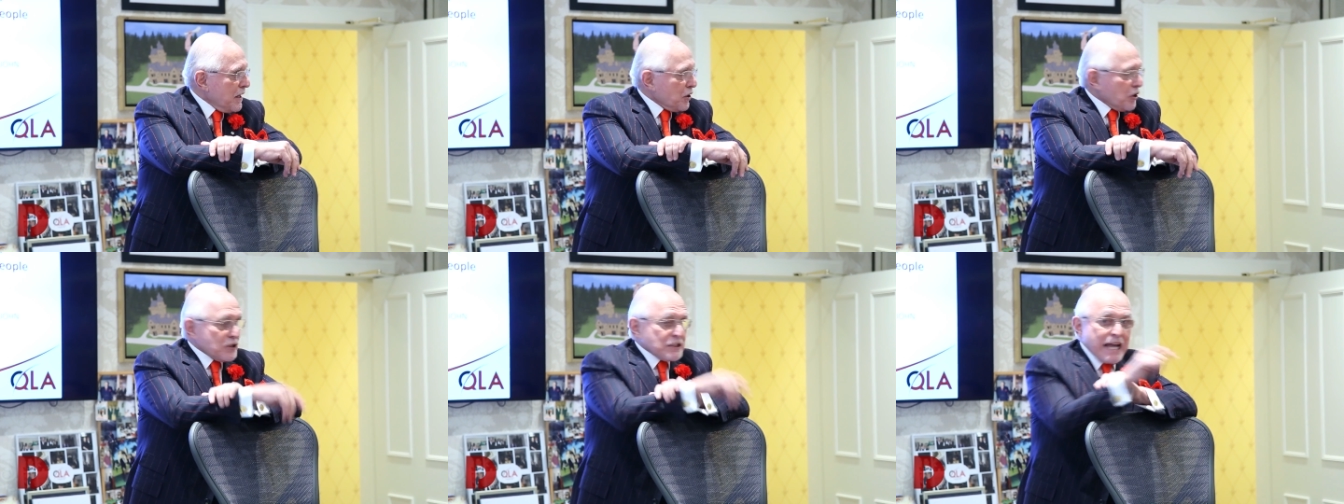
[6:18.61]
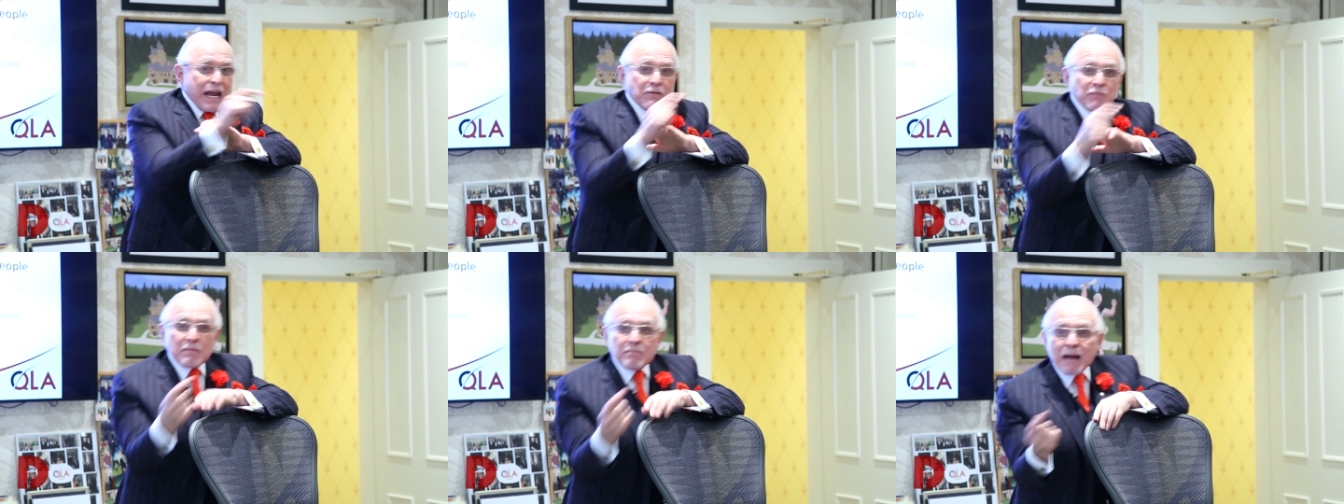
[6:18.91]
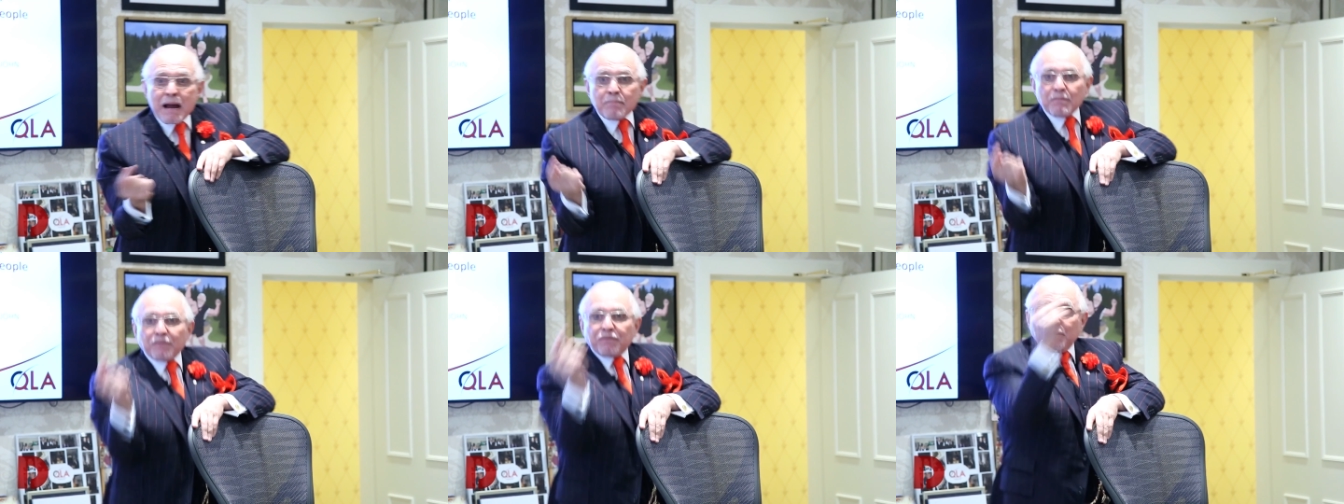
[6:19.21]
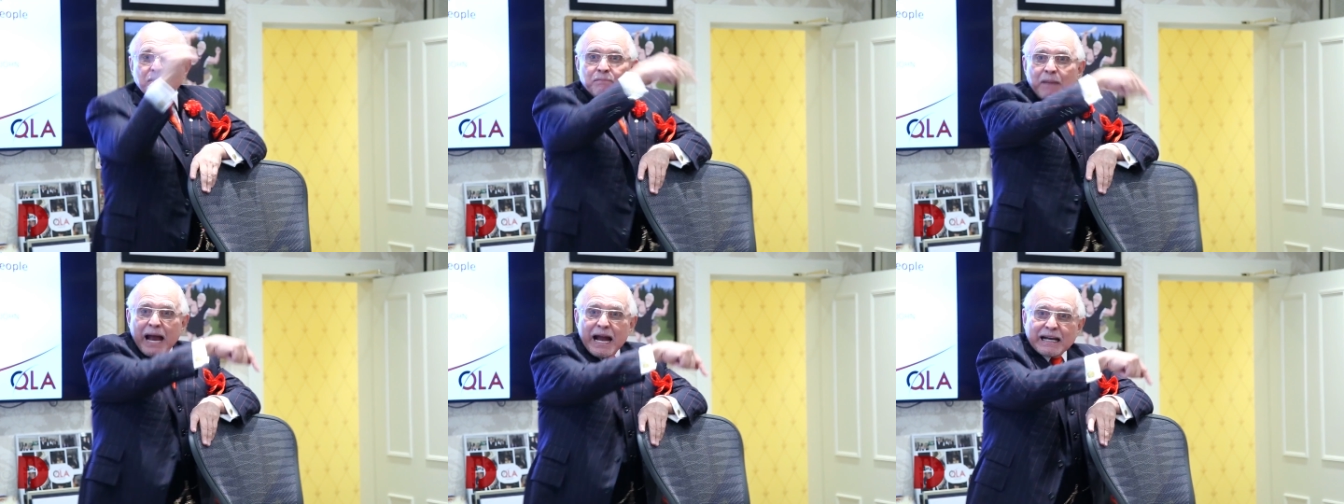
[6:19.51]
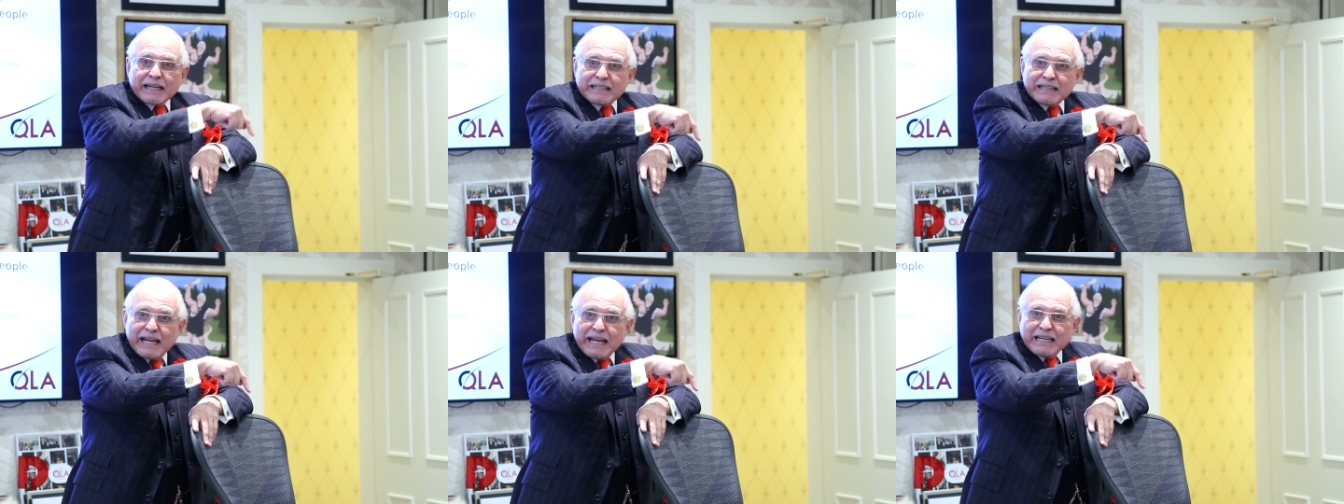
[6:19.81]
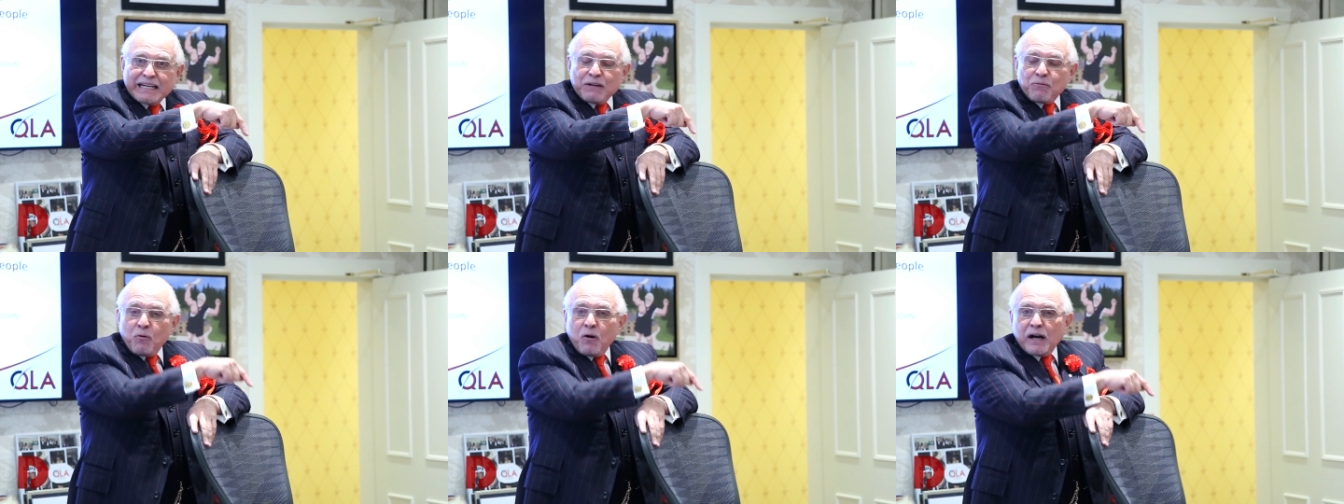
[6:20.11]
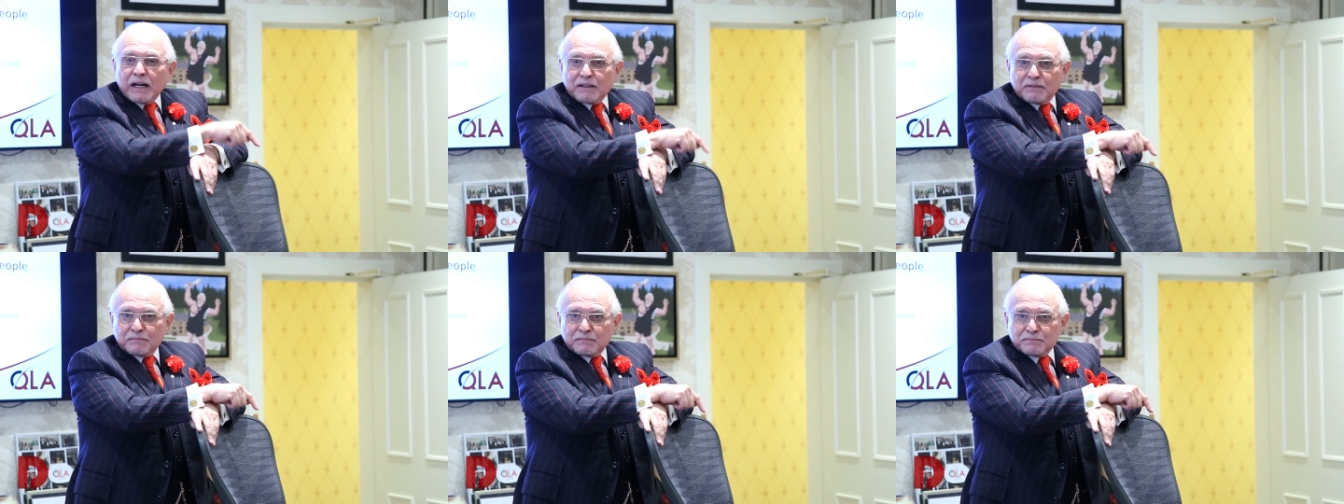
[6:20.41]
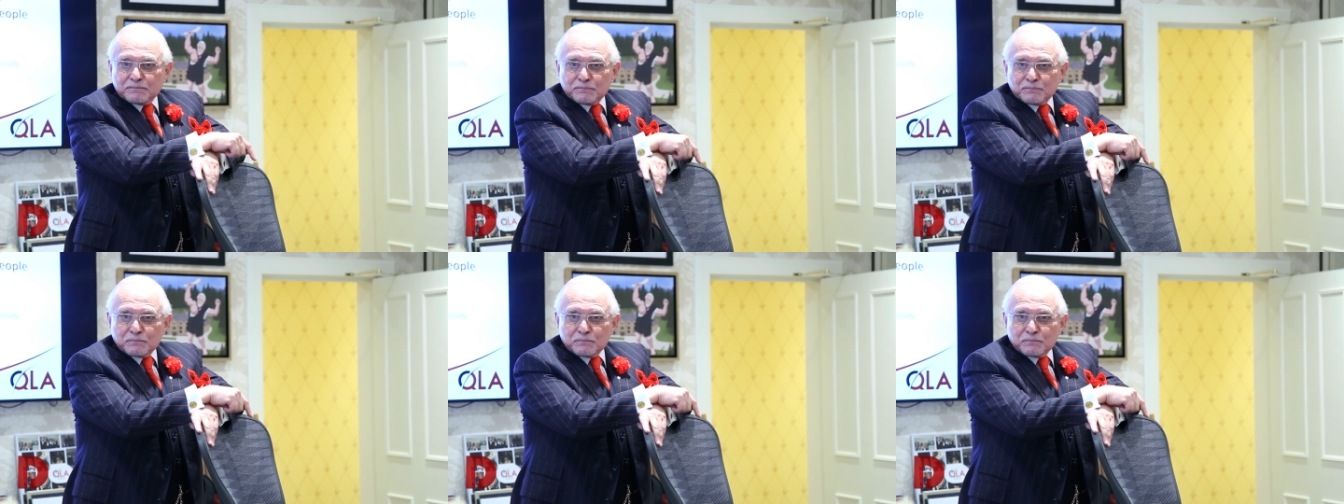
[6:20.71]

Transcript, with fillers: Because they remember from back in eighty-one,